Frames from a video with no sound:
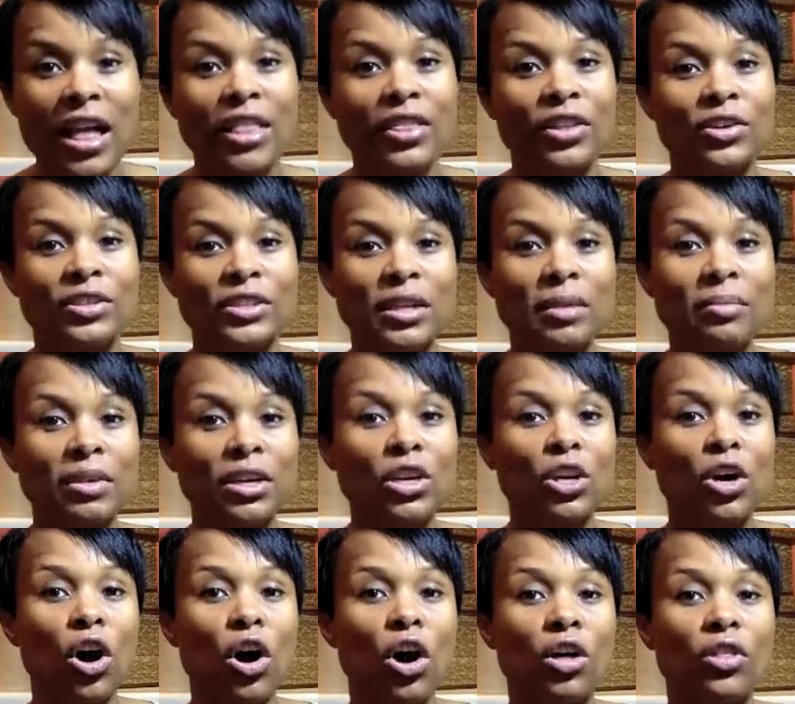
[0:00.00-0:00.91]
There's something
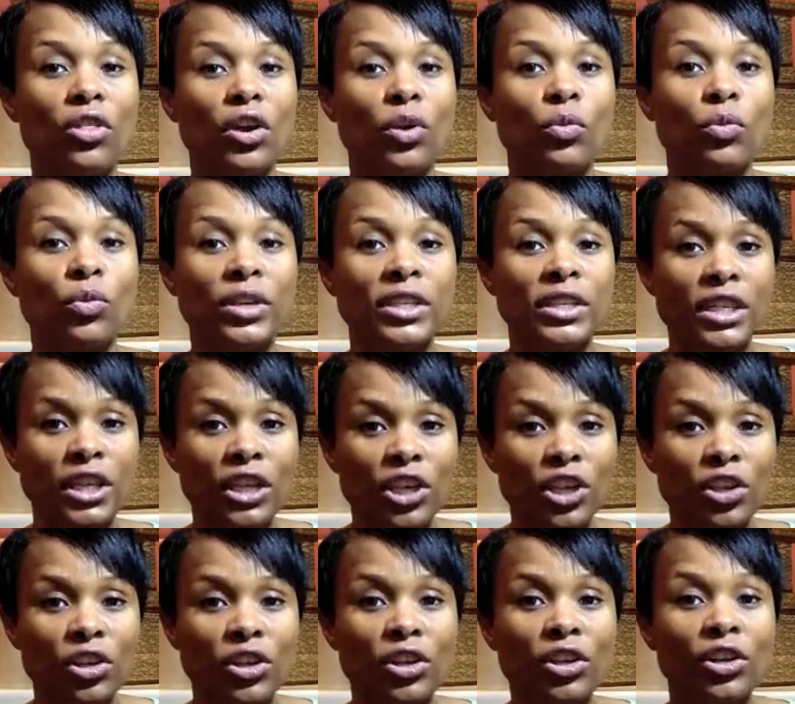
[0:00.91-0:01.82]
called the
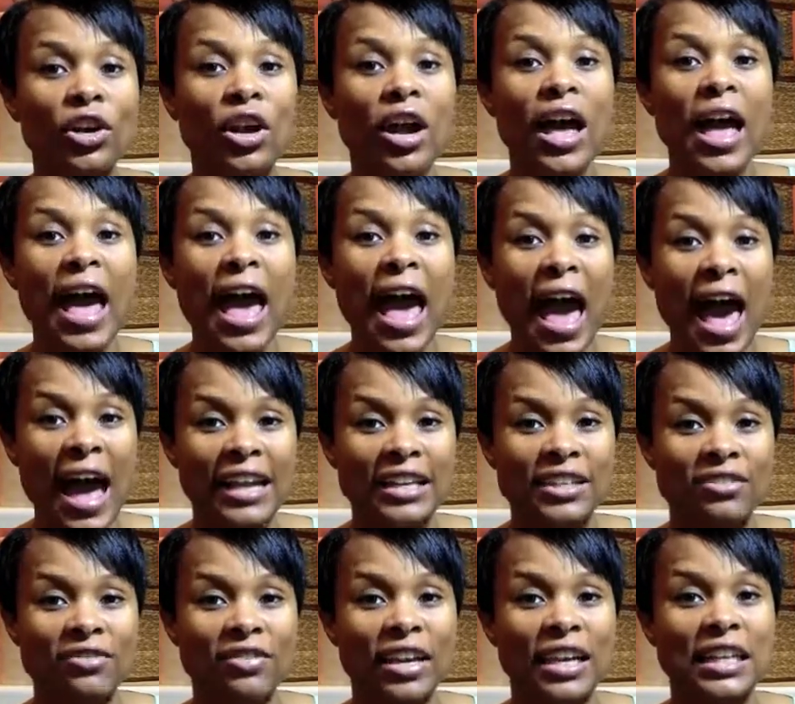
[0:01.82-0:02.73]
Reticular
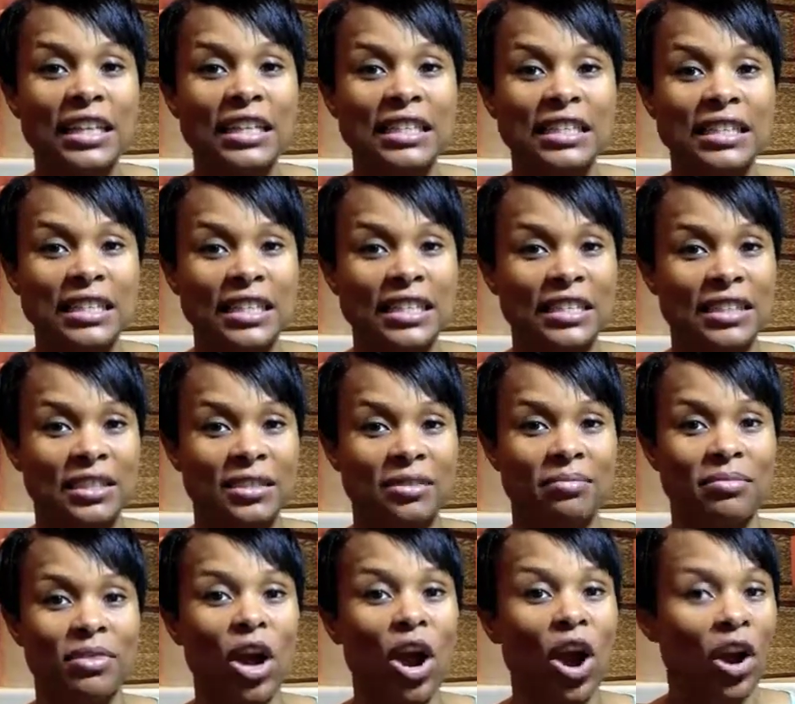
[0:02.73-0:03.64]
Activating System,
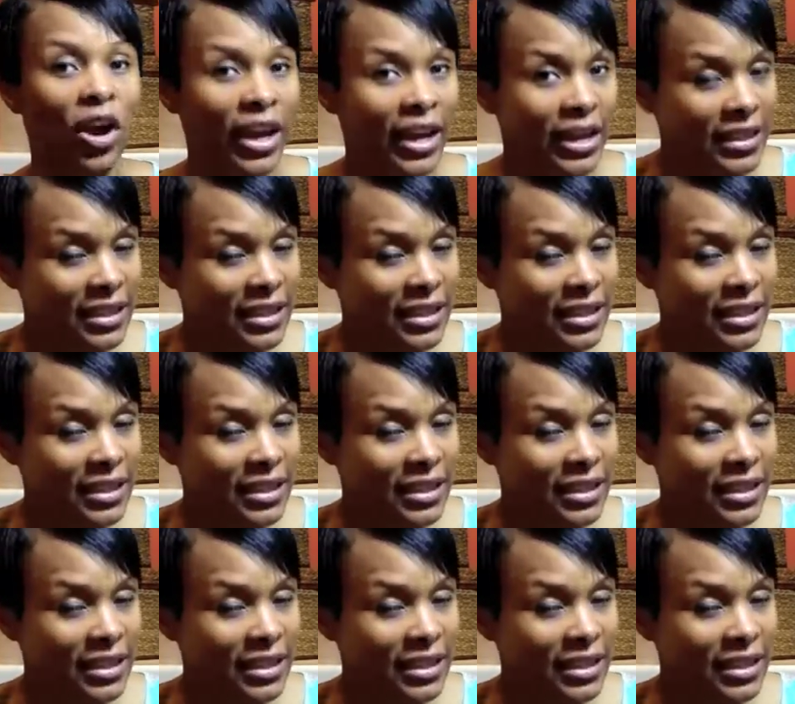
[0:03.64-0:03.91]
RAC.